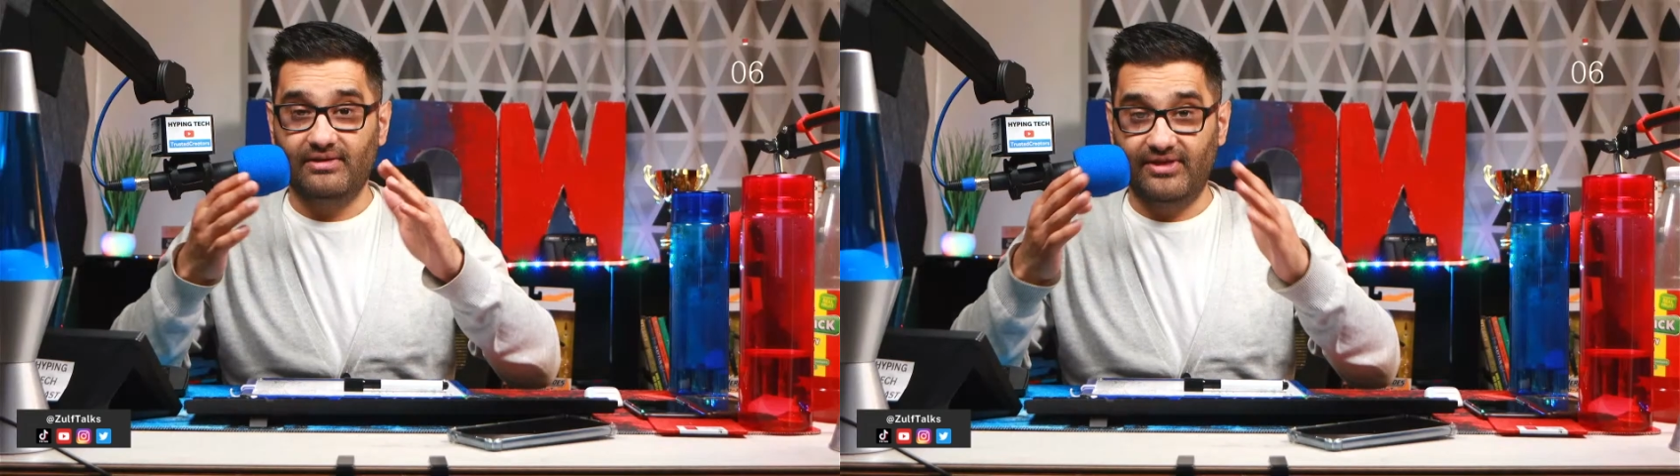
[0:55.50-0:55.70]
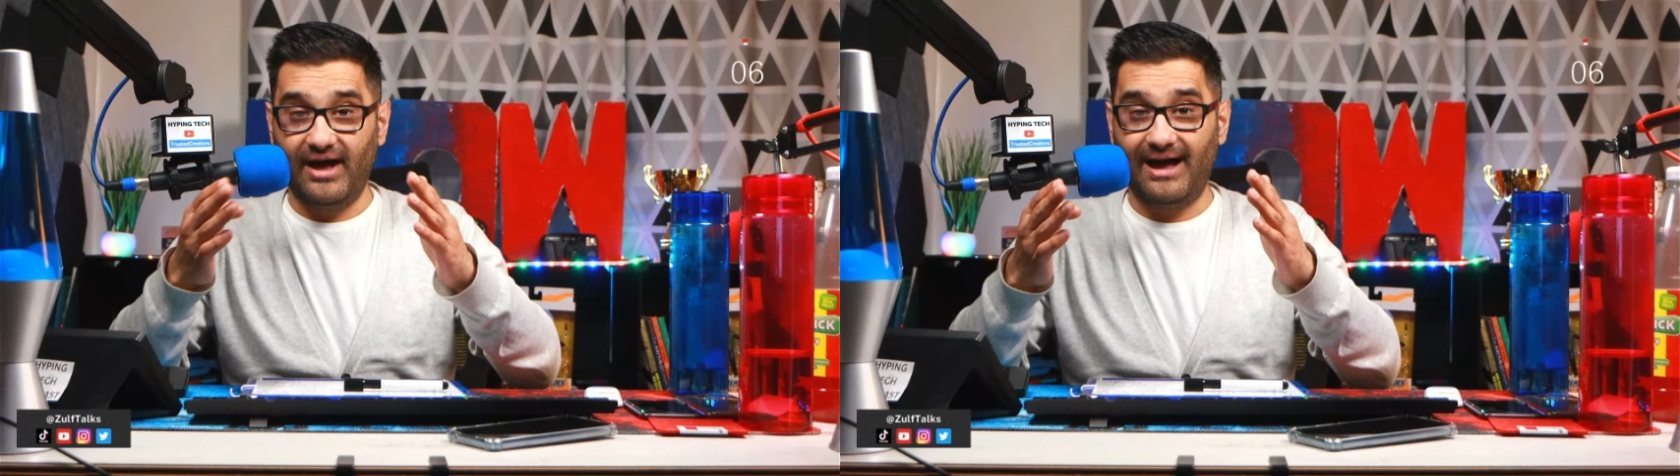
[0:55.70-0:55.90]

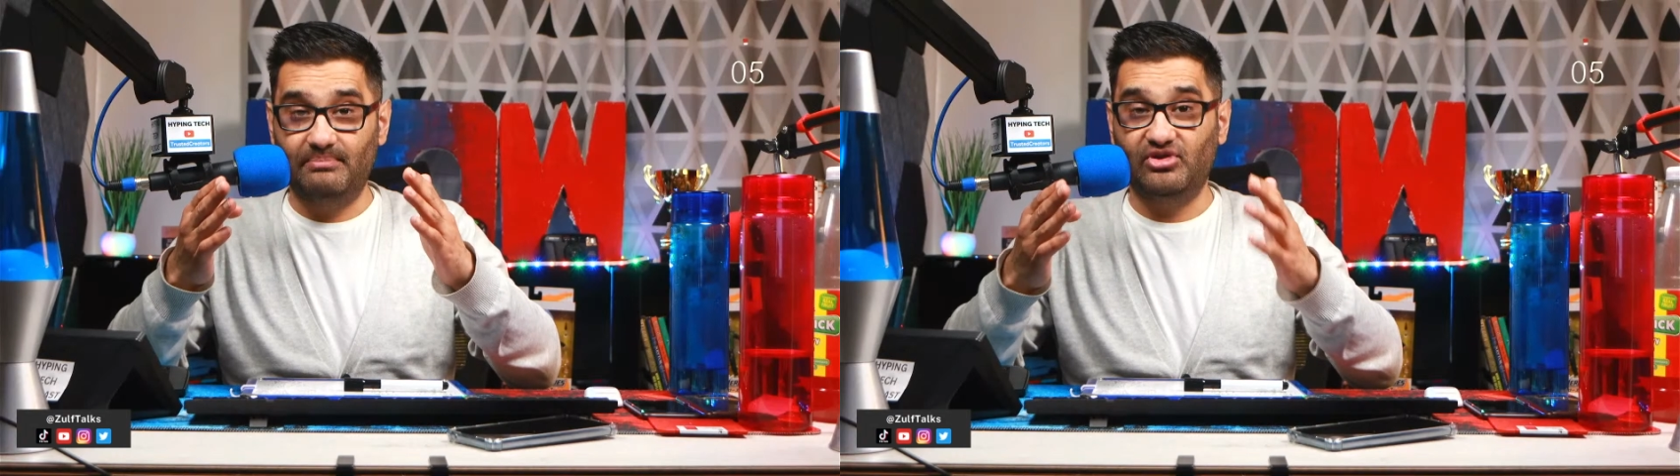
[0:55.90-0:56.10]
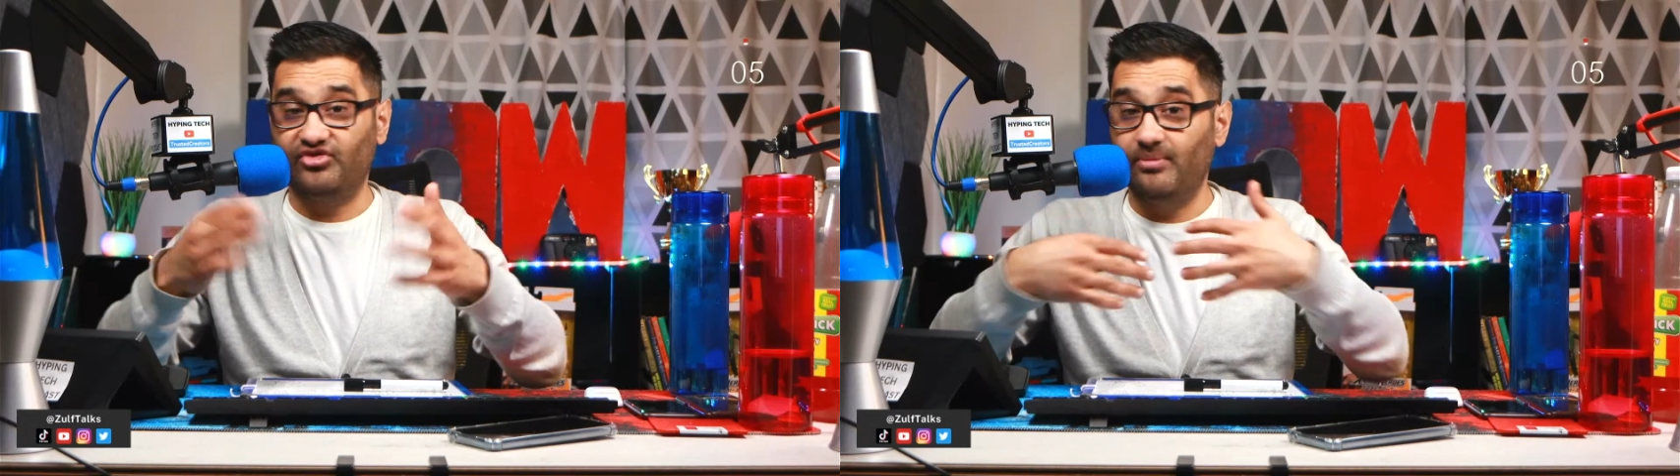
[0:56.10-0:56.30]
That
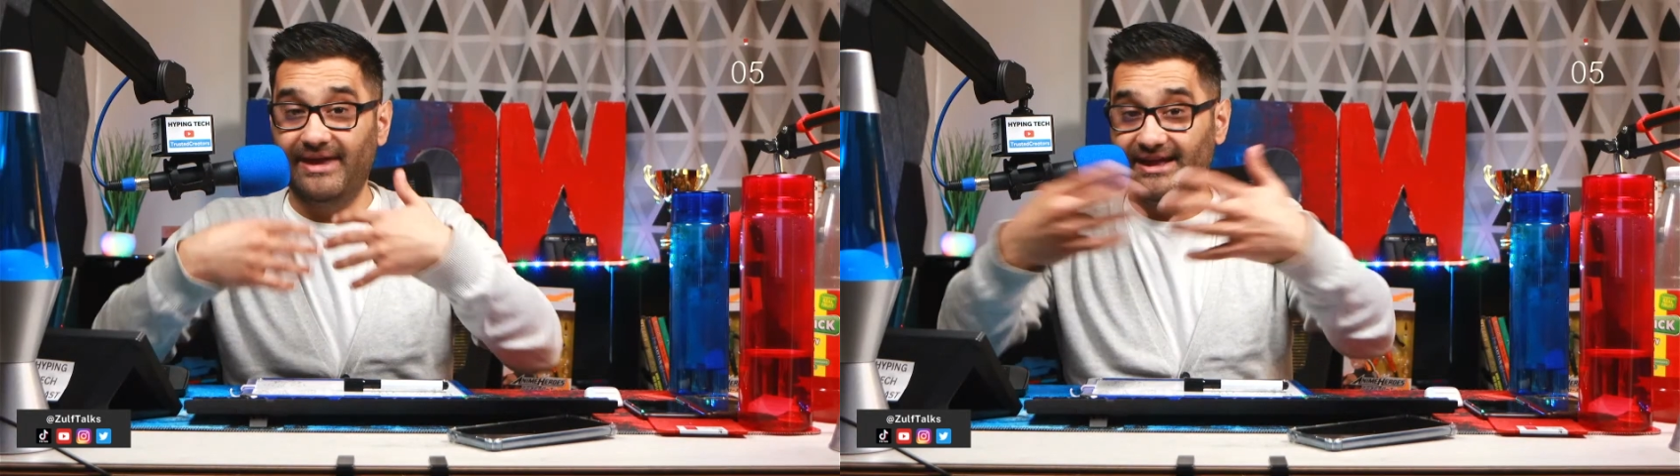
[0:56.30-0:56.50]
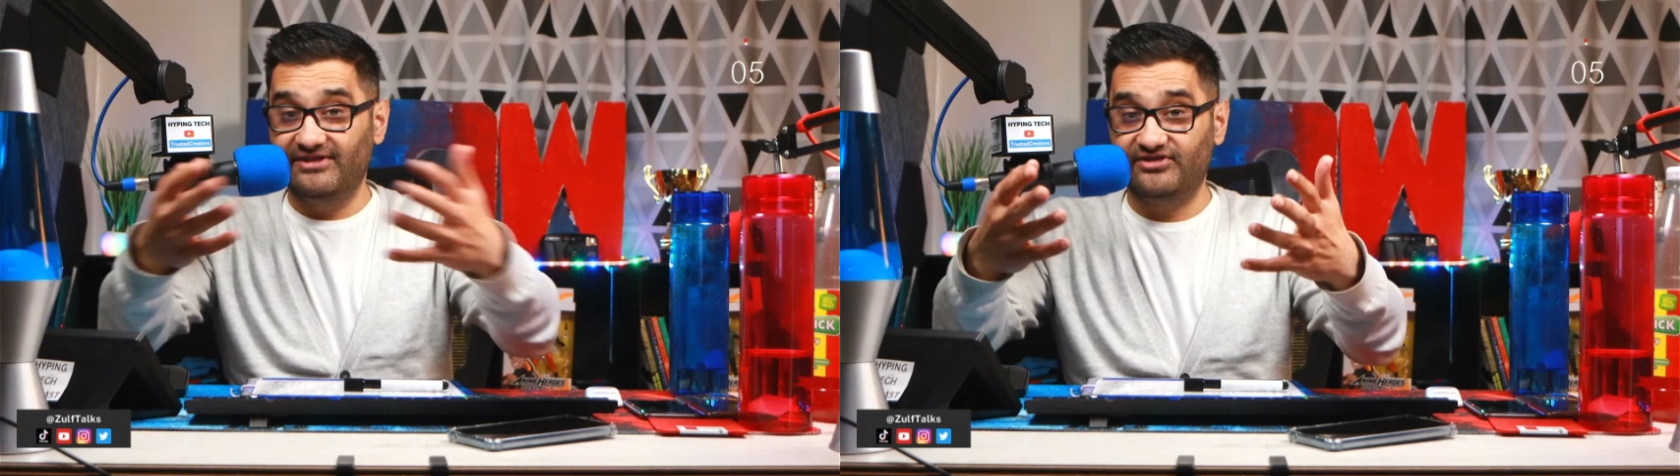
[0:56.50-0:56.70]
happens for me
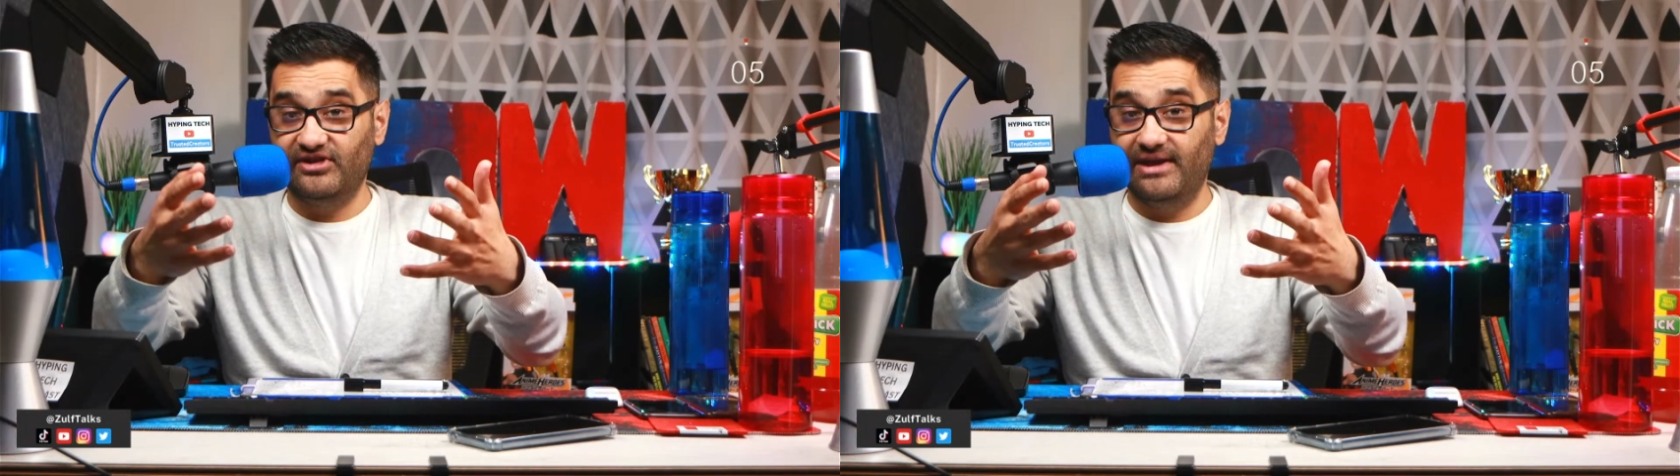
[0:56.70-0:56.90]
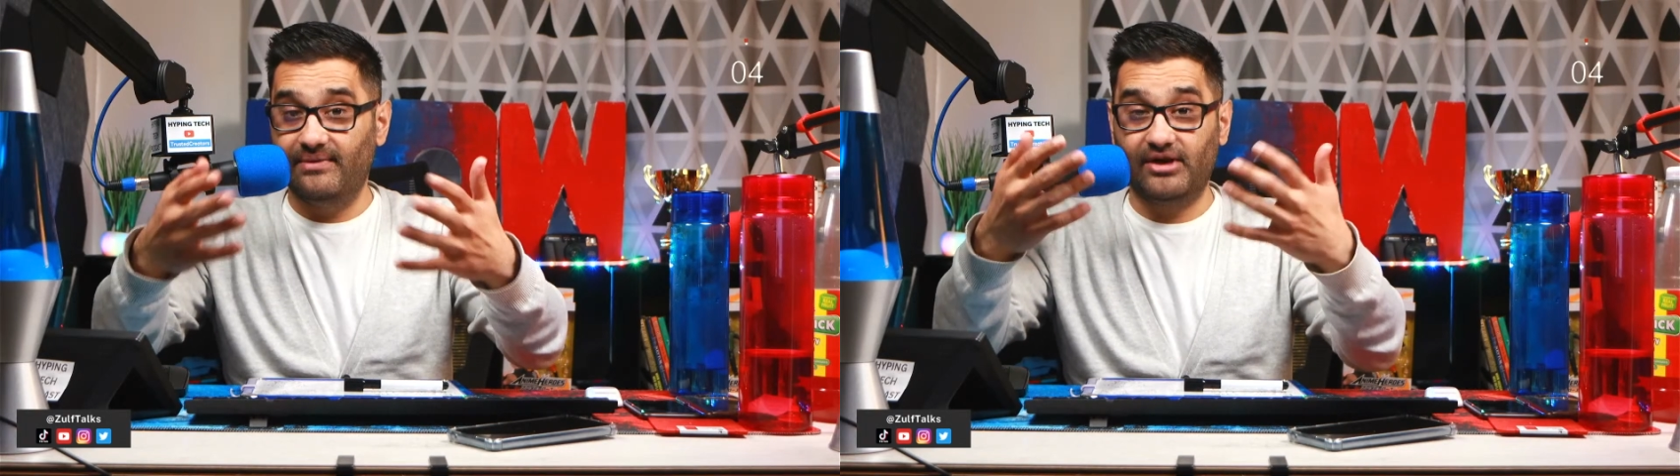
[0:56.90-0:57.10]

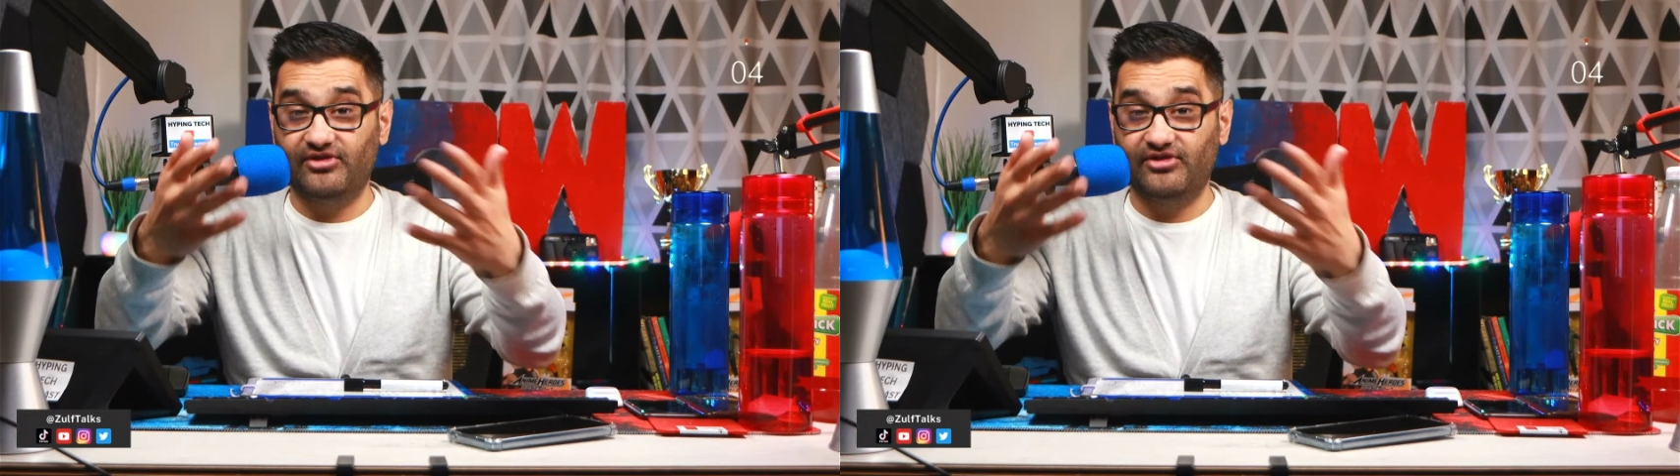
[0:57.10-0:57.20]
instantly because